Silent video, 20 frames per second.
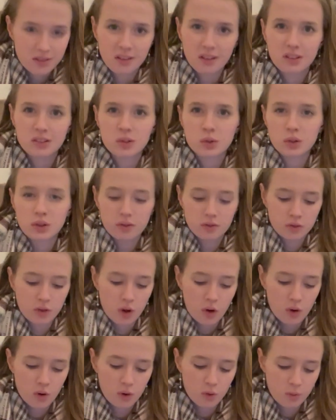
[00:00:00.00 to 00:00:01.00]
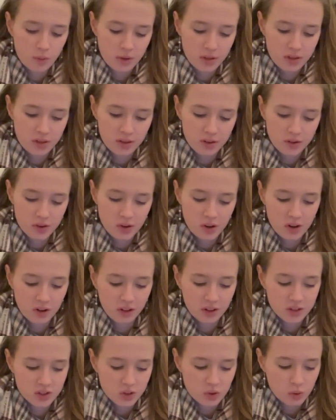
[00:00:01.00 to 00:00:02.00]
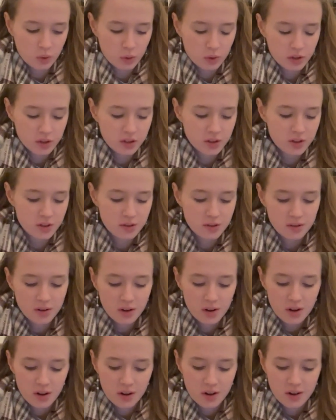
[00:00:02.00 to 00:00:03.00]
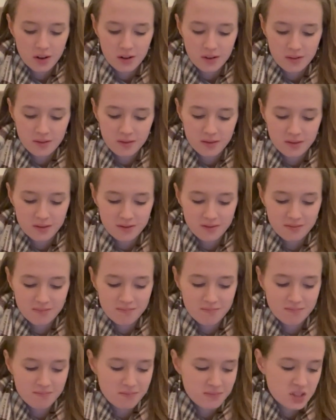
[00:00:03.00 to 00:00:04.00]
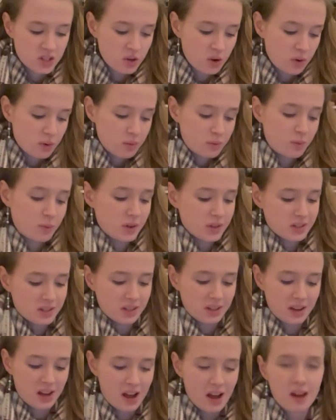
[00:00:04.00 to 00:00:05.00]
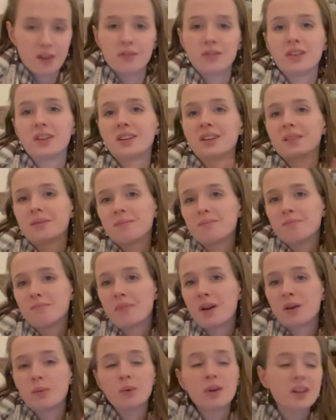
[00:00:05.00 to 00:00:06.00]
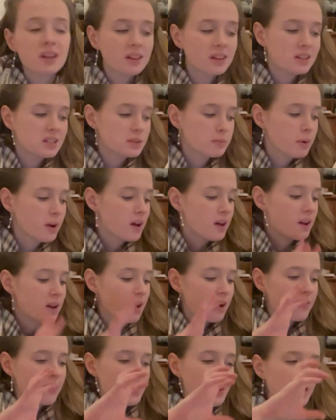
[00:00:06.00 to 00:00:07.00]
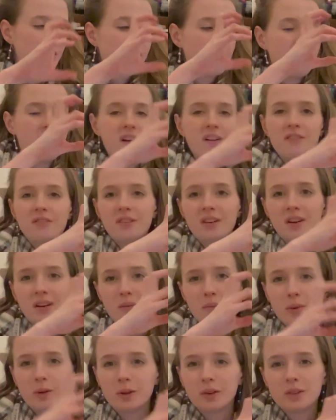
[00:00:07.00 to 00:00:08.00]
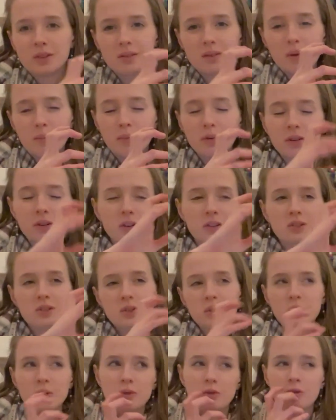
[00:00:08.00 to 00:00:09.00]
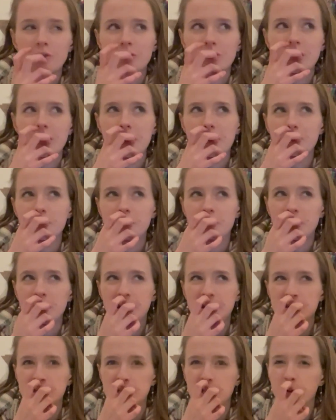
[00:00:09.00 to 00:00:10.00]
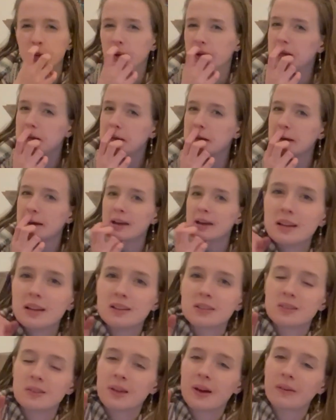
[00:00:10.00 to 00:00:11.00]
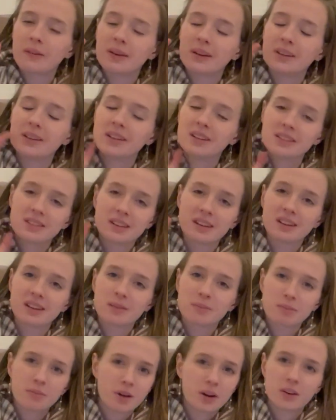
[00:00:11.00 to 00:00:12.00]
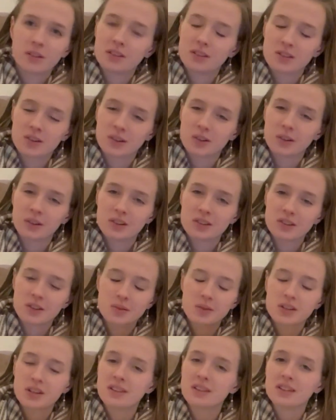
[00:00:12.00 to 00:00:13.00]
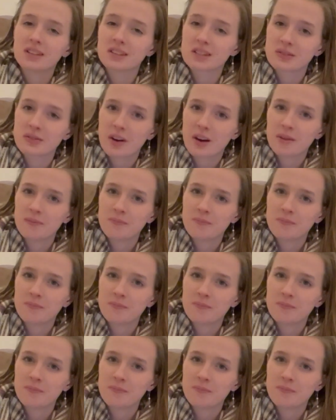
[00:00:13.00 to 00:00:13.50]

they sort of go with chronological order and so once I have like my weekly spread and then I'll have a bullet, a book or two that fit into the week. So that way it's like part of the journal entry, which I think is fun.